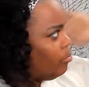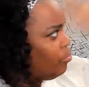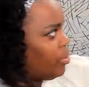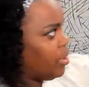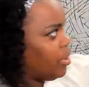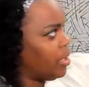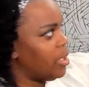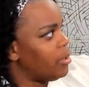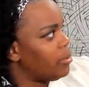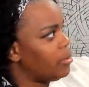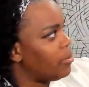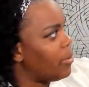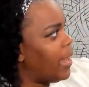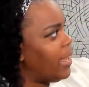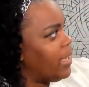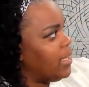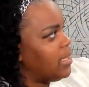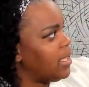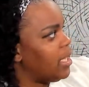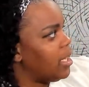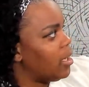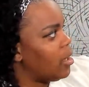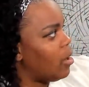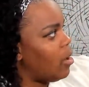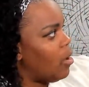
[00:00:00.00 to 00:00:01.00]
put it right
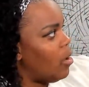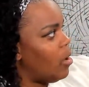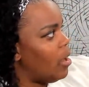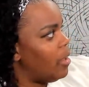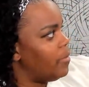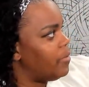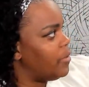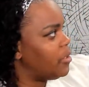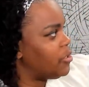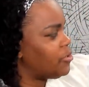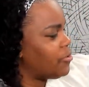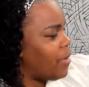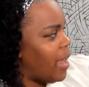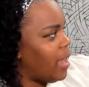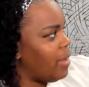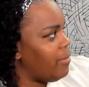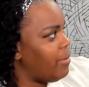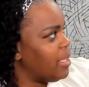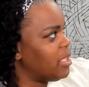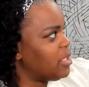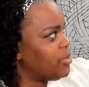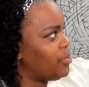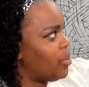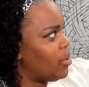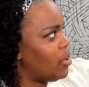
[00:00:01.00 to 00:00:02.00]
there on the dry
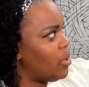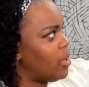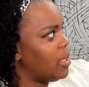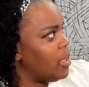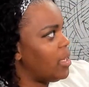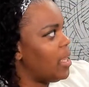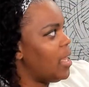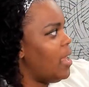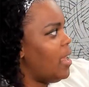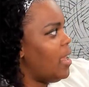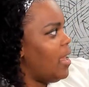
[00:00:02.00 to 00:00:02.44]
erase board,